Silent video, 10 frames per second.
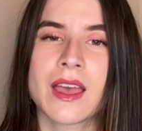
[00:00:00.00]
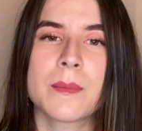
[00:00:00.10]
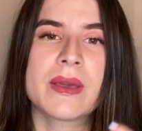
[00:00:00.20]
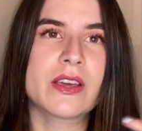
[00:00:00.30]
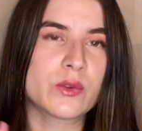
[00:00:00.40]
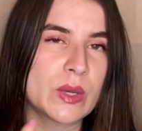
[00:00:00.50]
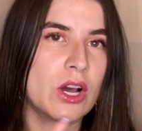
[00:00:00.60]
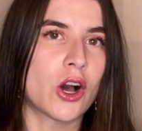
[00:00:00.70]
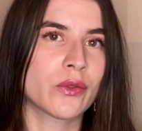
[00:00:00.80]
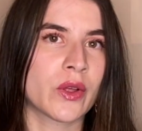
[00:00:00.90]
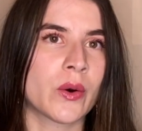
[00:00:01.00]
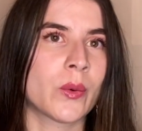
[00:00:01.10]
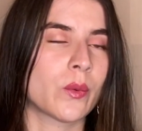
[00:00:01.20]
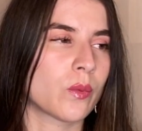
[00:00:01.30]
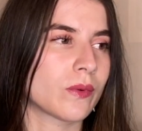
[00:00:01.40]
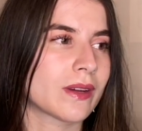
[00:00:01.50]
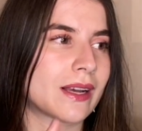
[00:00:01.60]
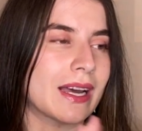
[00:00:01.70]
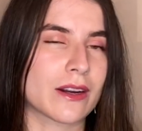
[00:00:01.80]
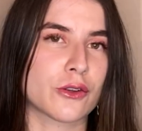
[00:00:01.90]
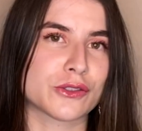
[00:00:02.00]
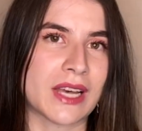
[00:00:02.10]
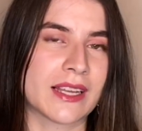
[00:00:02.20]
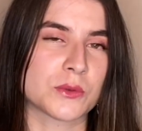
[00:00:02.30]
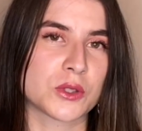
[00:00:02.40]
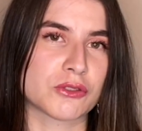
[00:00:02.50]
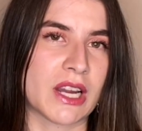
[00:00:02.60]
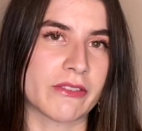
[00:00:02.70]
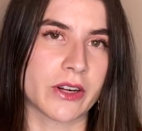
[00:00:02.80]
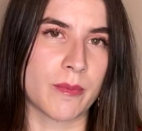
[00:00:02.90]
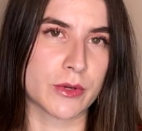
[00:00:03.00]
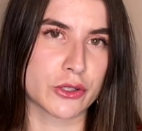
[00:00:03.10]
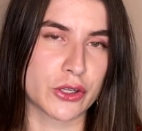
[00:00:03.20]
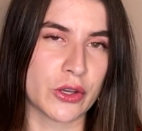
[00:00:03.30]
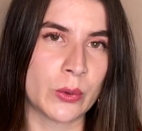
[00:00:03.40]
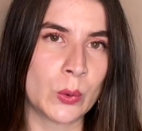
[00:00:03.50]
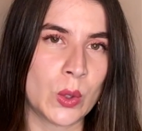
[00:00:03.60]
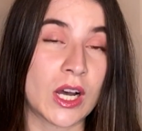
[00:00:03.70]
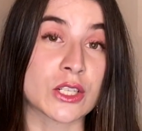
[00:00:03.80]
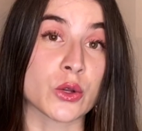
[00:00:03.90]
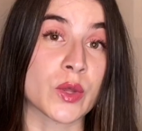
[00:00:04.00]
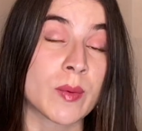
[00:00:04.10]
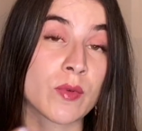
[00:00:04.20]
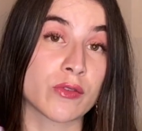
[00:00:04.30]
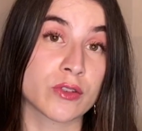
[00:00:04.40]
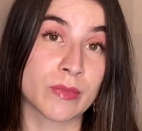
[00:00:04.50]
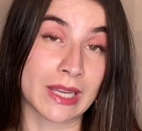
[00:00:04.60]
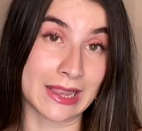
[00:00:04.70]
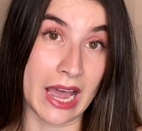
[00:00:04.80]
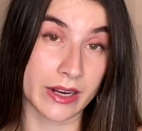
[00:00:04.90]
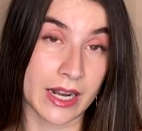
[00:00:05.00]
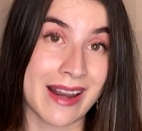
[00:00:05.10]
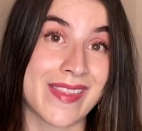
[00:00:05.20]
because we all know Carlos Sainz was driver number 2 until he moved to McLaren,